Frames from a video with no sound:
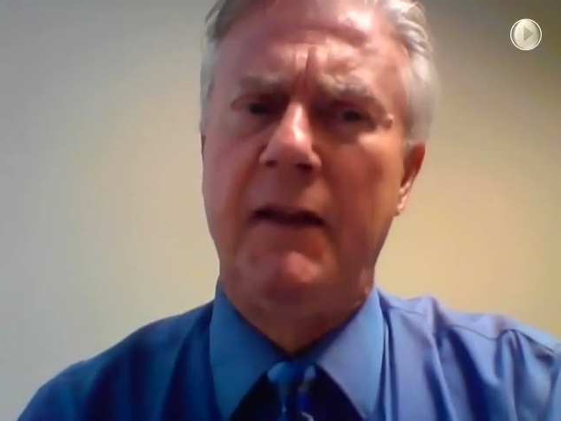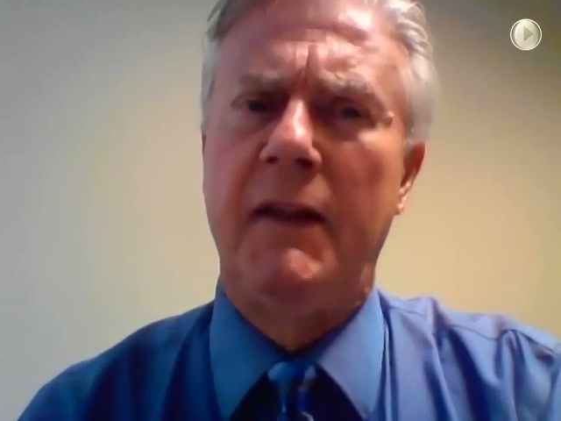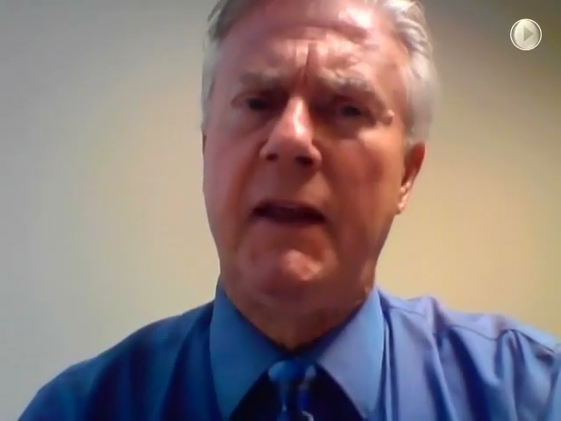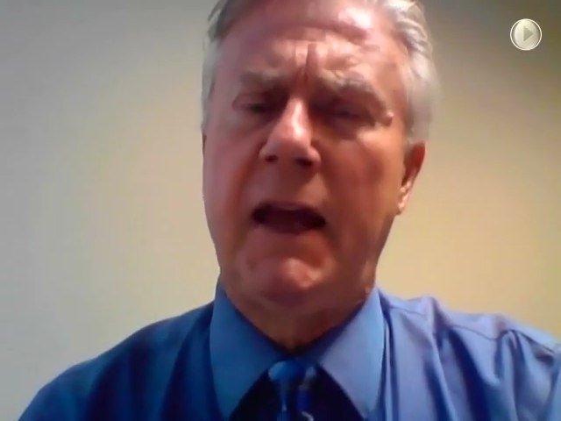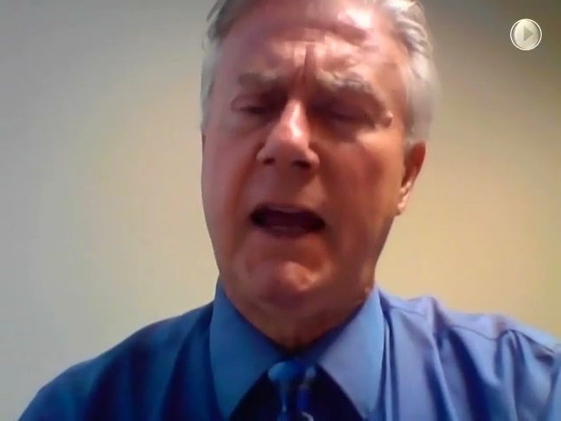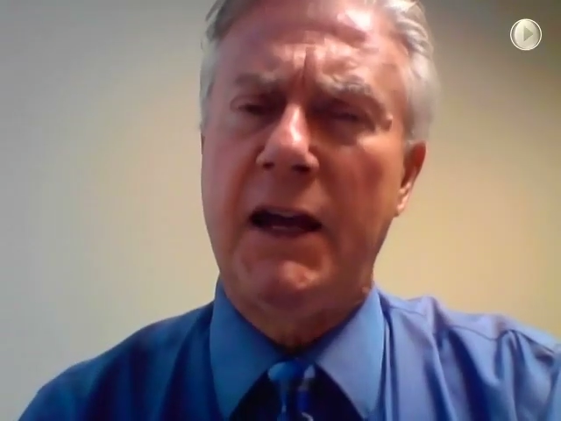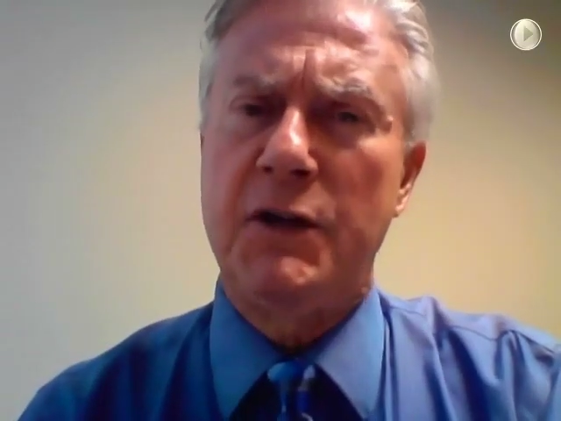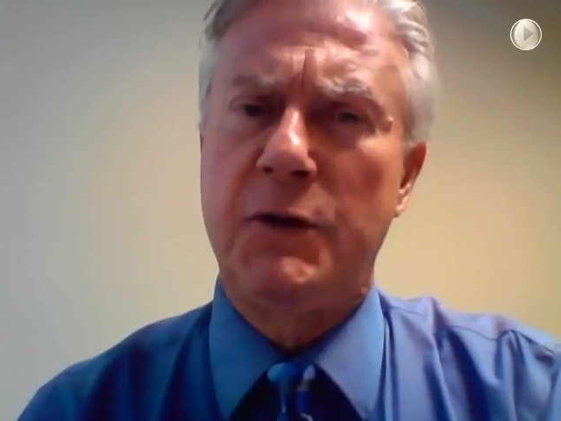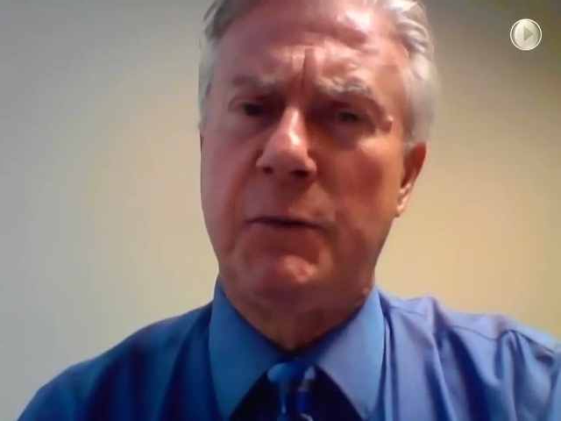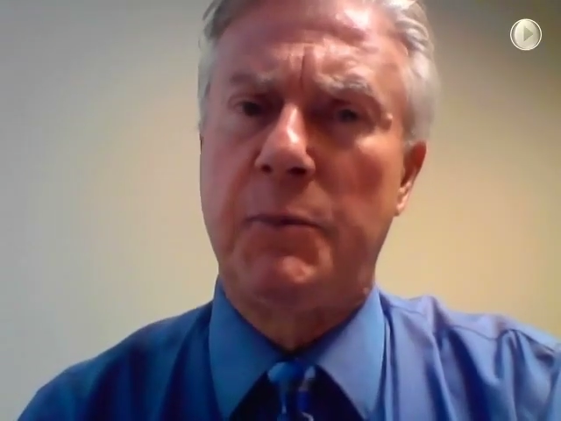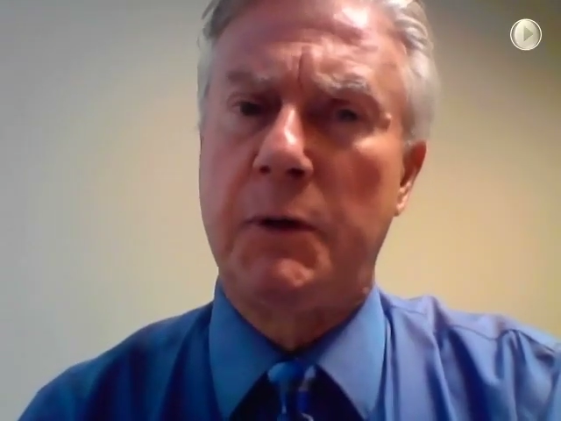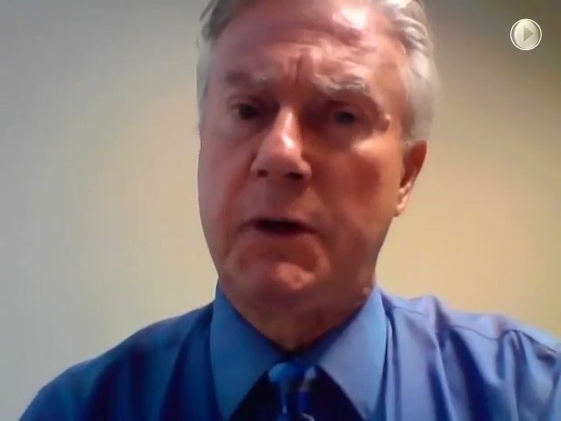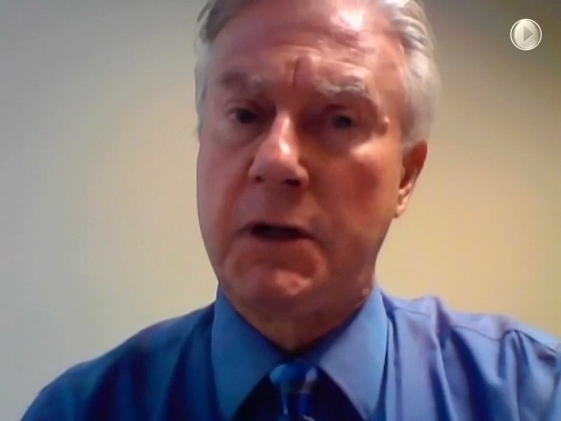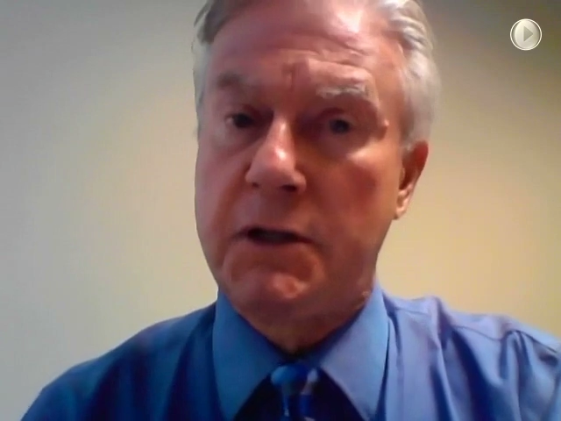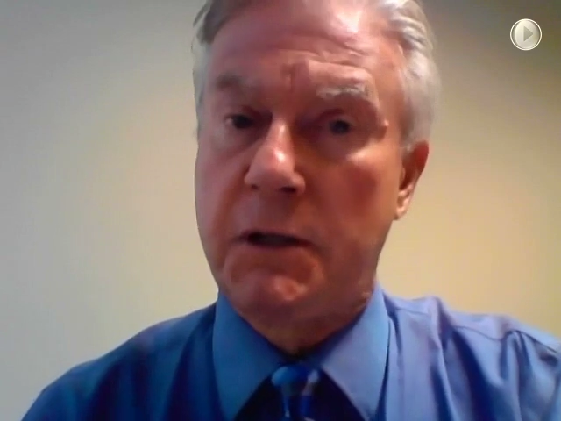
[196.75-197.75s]
The actual
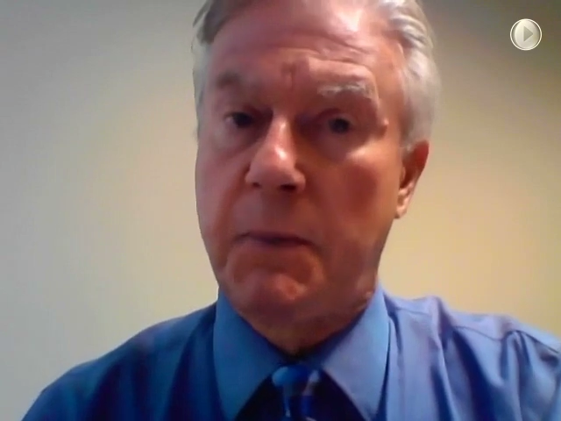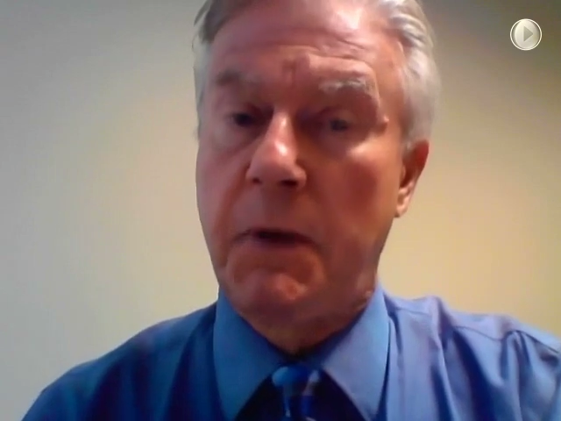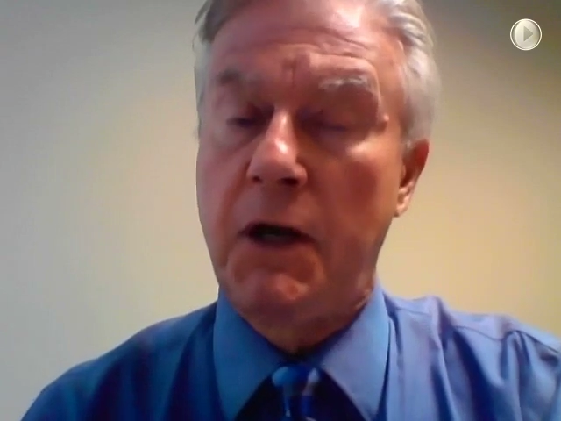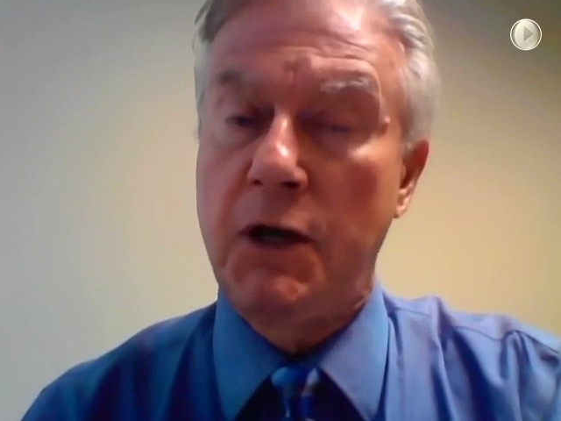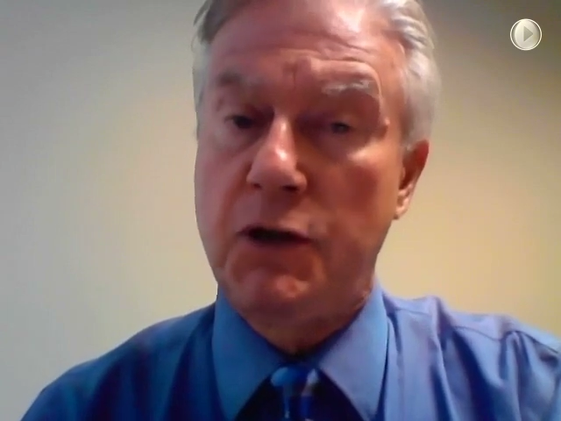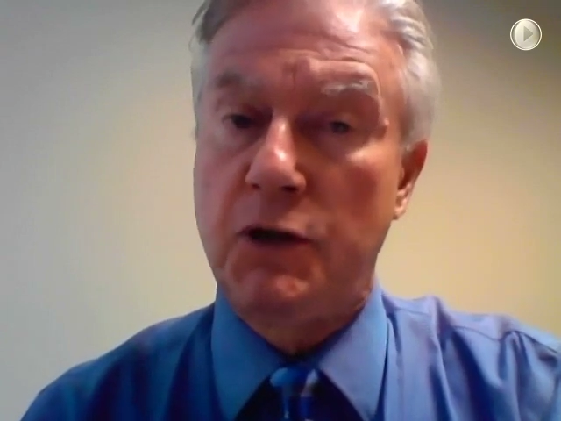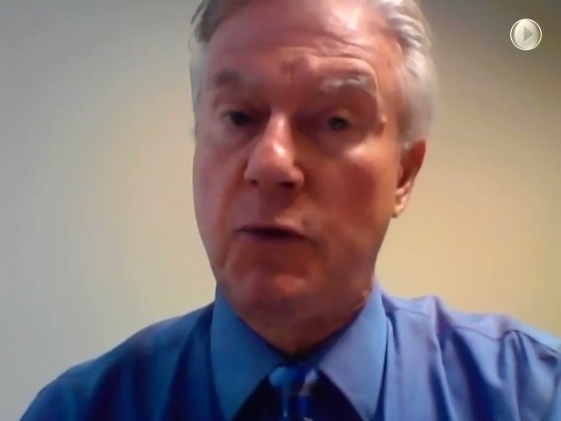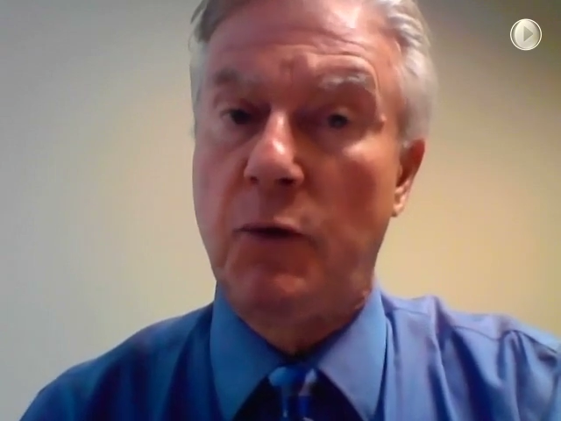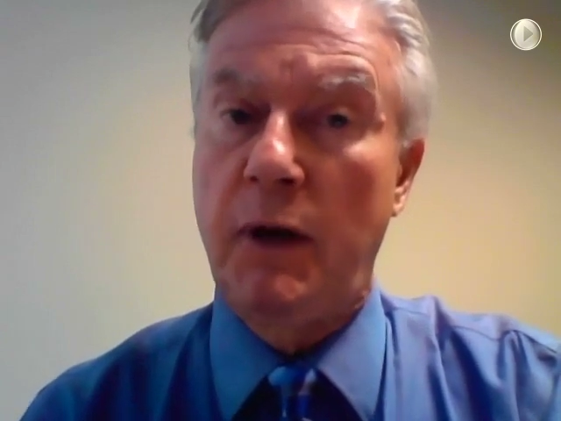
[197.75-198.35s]
participation